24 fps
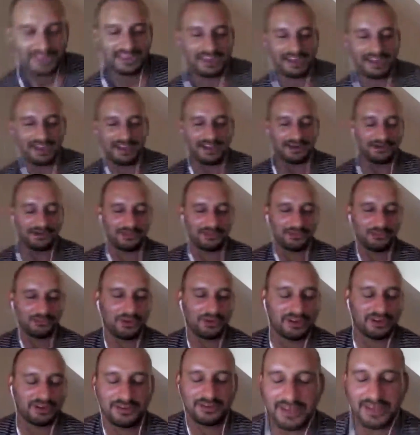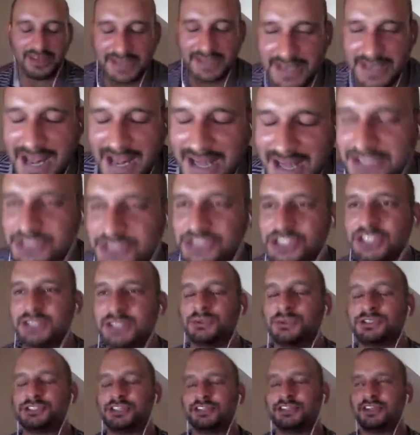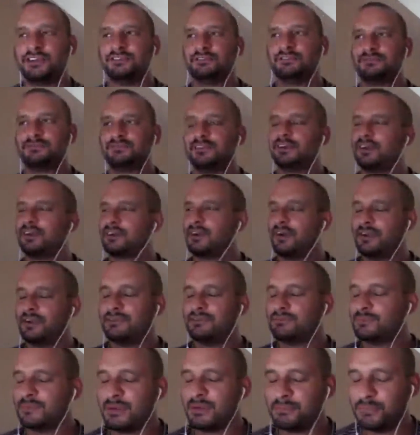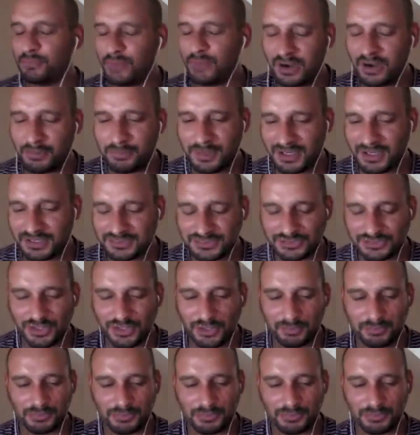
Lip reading: an analogy, which I can't even remember where I picked it up,